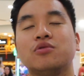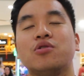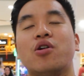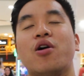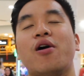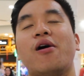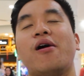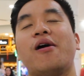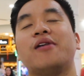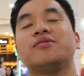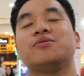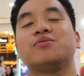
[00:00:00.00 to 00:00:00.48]

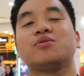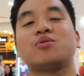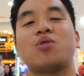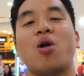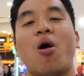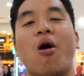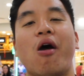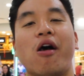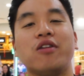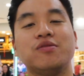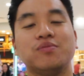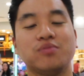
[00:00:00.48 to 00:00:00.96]
Oh.
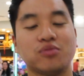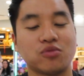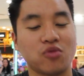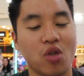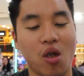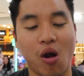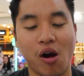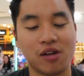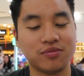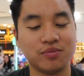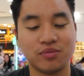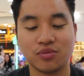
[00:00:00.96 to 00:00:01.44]

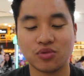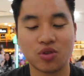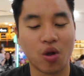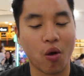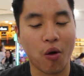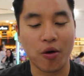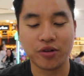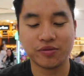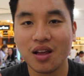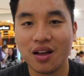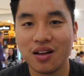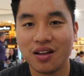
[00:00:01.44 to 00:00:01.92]

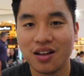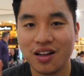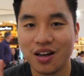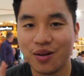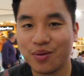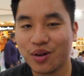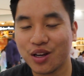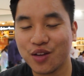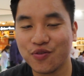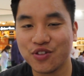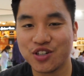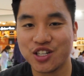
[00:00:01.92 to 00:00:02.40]
I
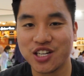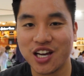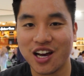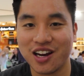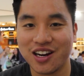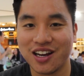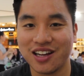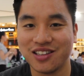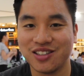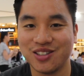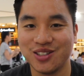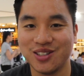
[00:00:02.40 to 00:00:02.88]
want to give a
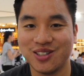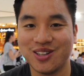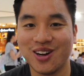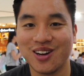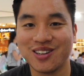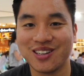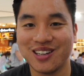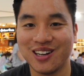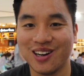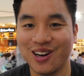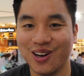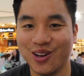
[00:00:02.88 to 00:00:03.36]
shout out to
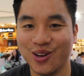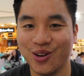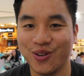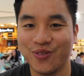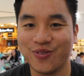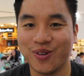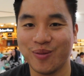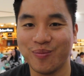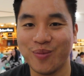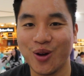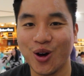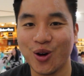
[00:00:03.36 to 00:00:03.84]
Duncan Liu
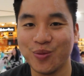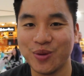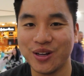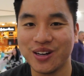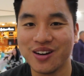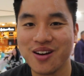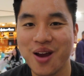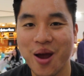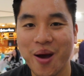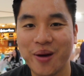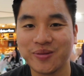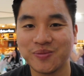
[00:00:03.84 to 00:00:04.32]
from
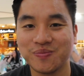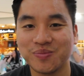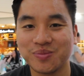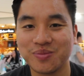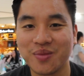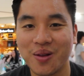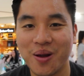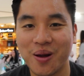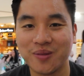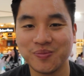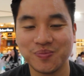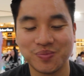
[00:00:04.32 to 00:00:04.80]
Melbourne,
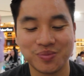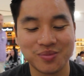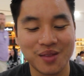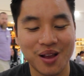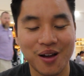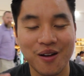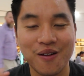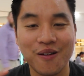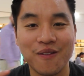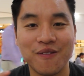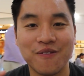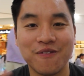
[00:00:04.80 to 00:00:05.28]

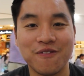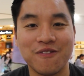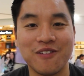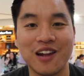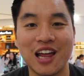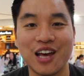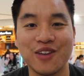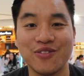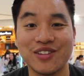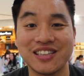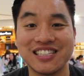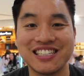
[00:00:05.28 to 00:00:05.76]

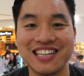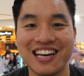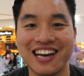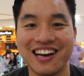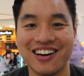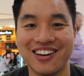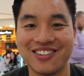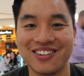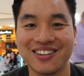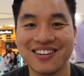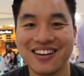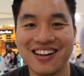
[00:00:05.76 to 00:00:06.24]
Flavour
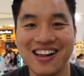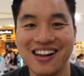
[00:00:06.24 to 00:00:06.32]
Town.